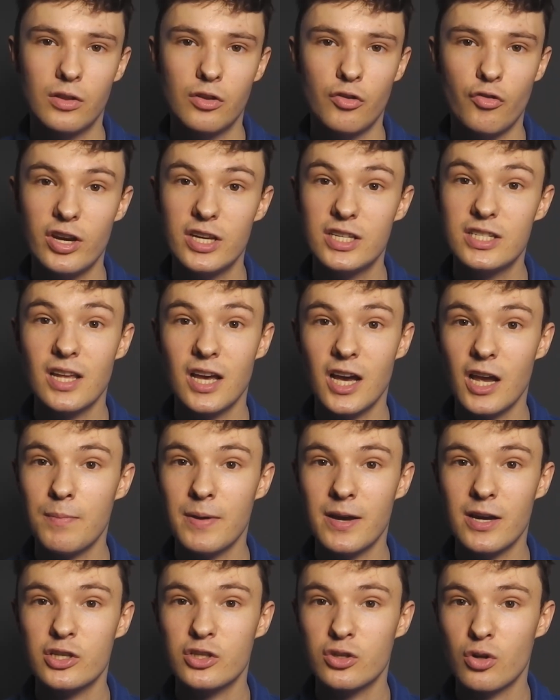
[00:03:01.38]
The reason high
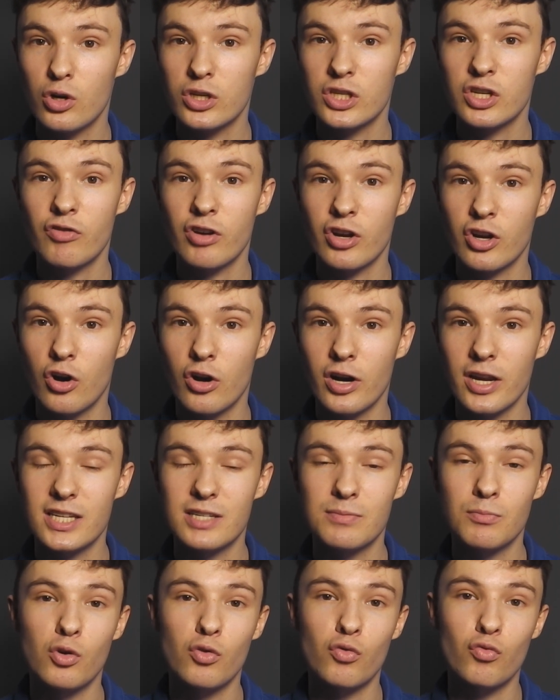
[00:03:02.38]
beta stocks are regarded
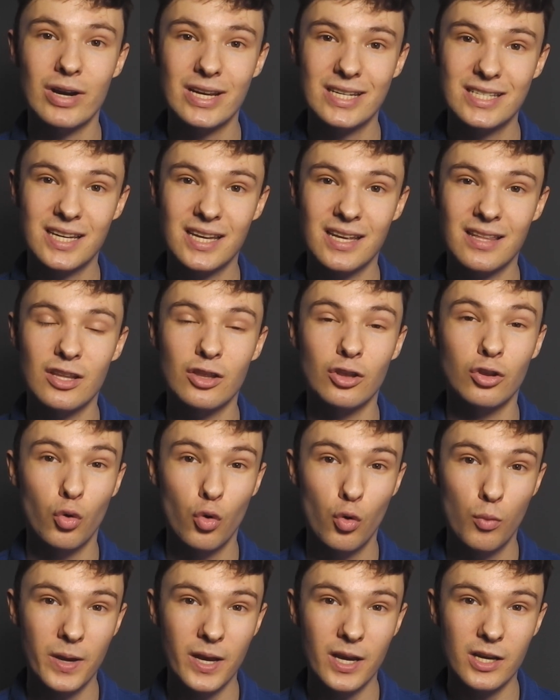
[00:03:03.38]
as more risky than
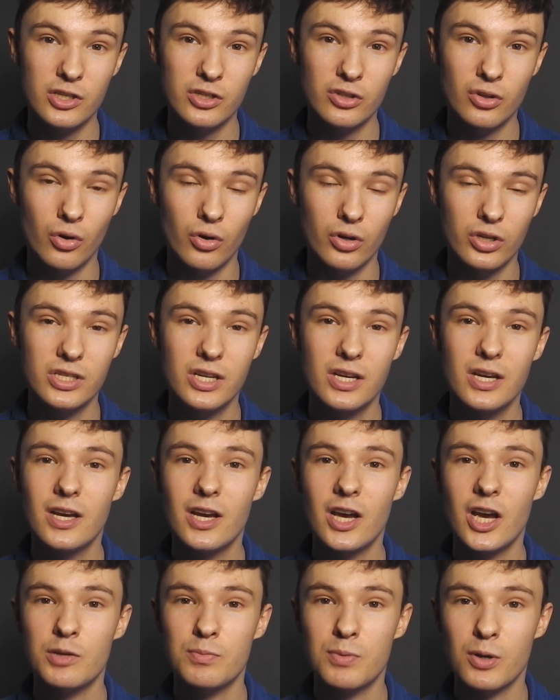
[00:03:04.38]
low beta stocks
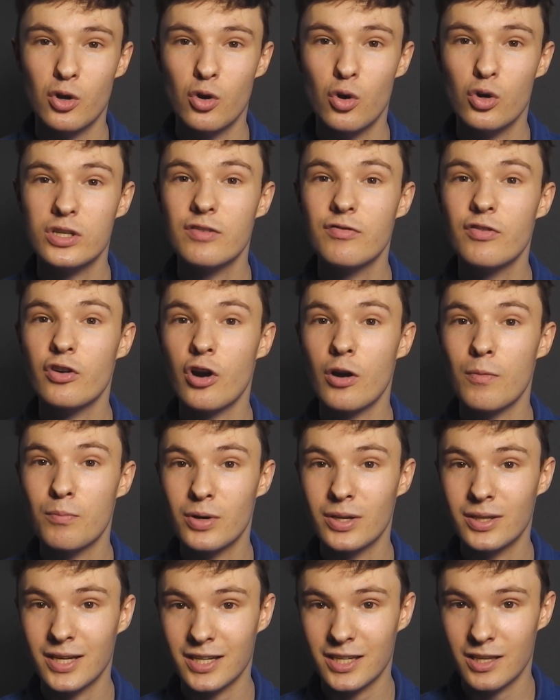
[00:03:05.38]
is because of their
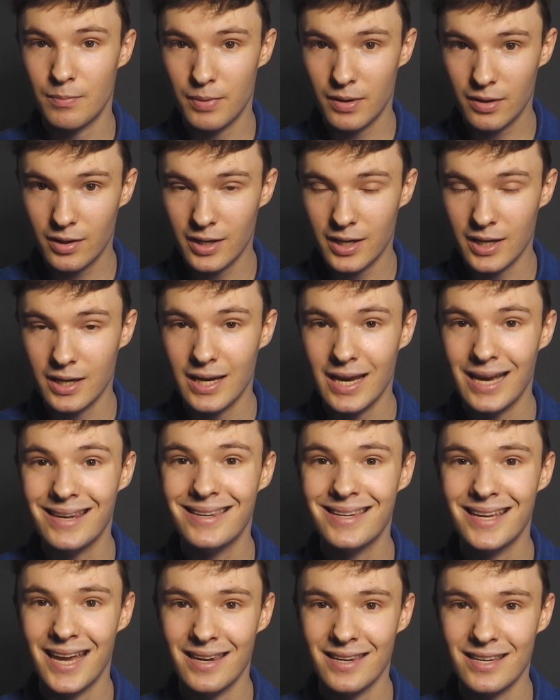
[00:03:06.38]
unpredictability
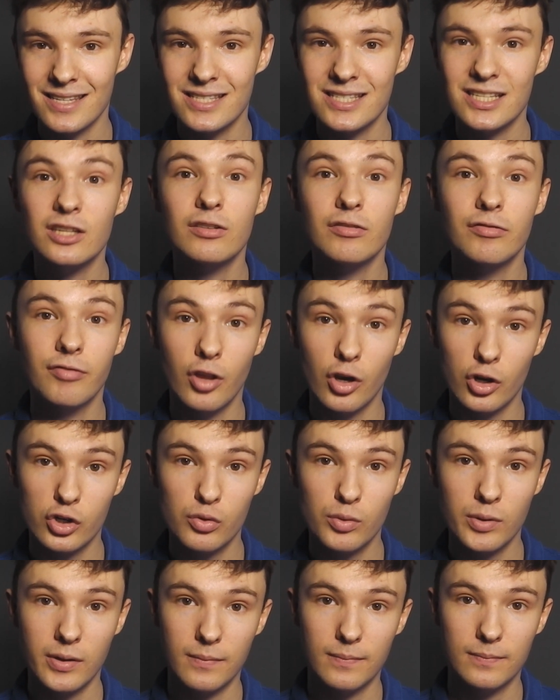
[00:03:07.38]
and tendency to
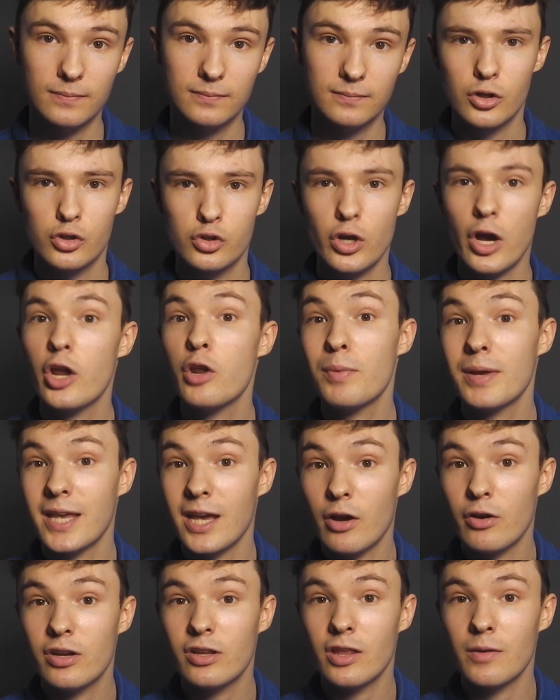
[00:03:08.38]
fluctuate. So how do we
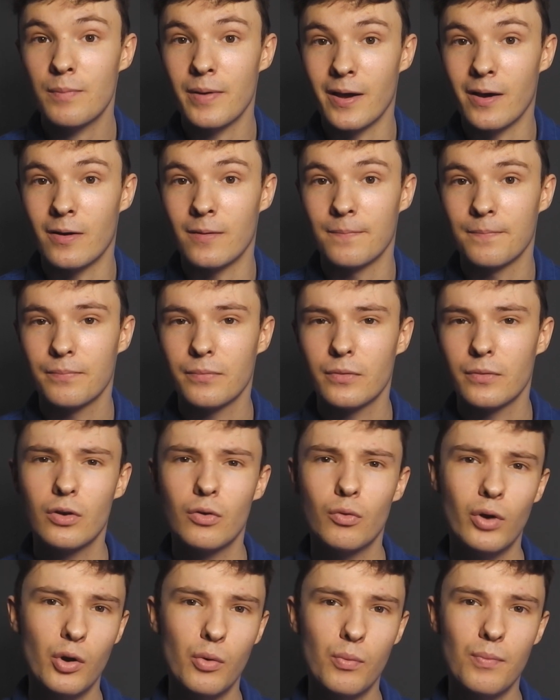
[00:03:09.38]
calculate beta?
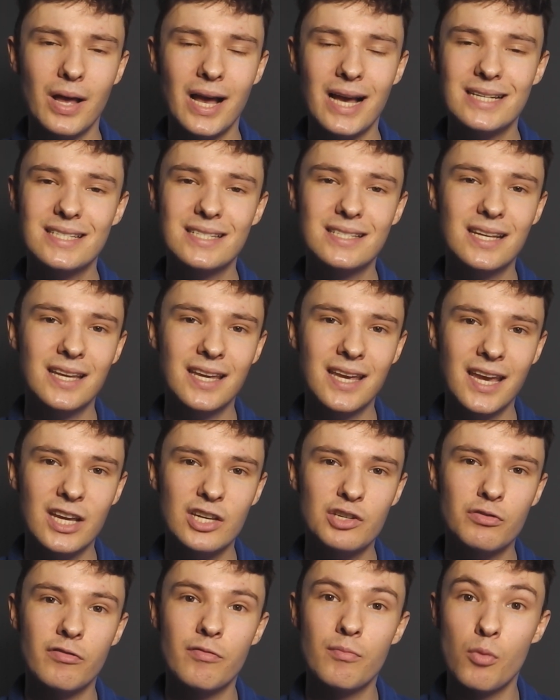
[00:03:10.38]
Well, as is the
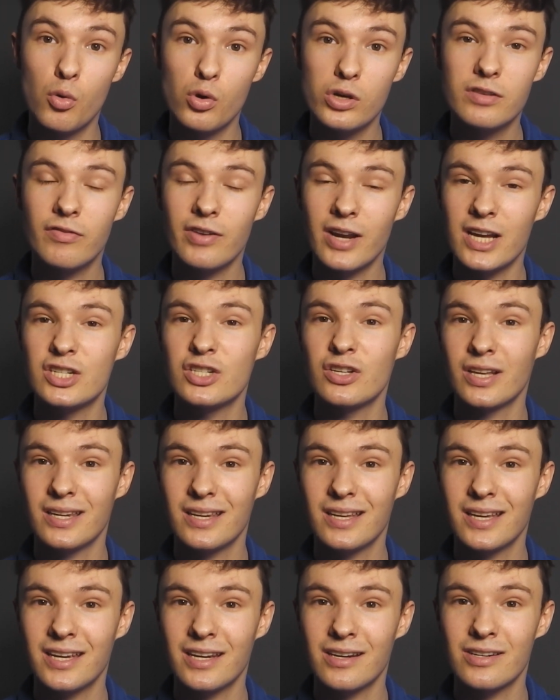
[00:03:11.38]
case with most financial
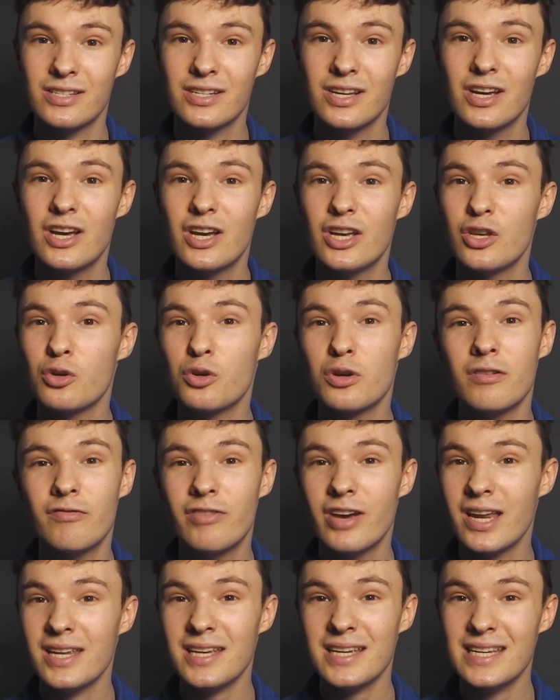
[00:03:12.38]
indicators, you can
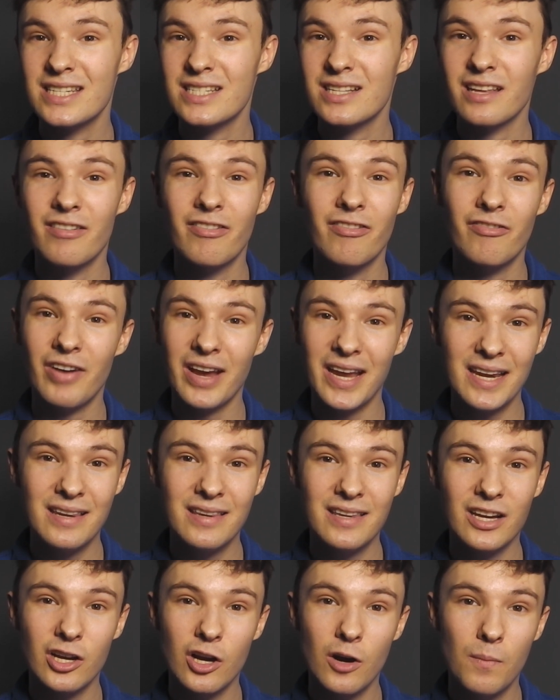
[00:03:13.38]
very easily
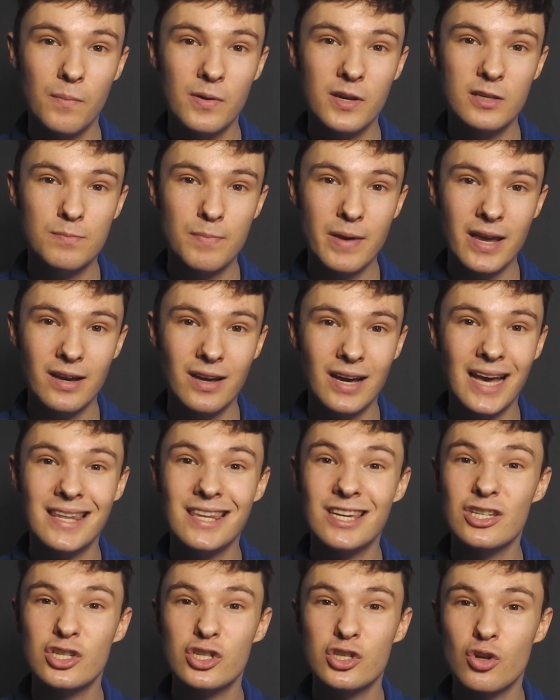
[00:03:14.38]
find a company's beta
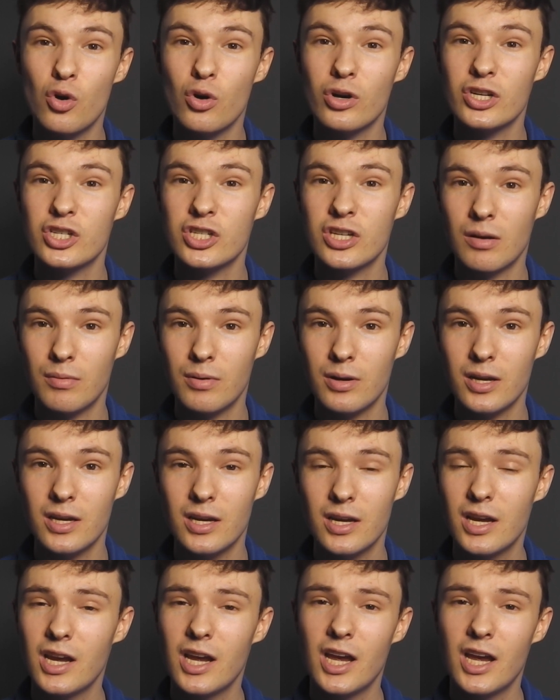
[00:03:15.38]
in its stock summary.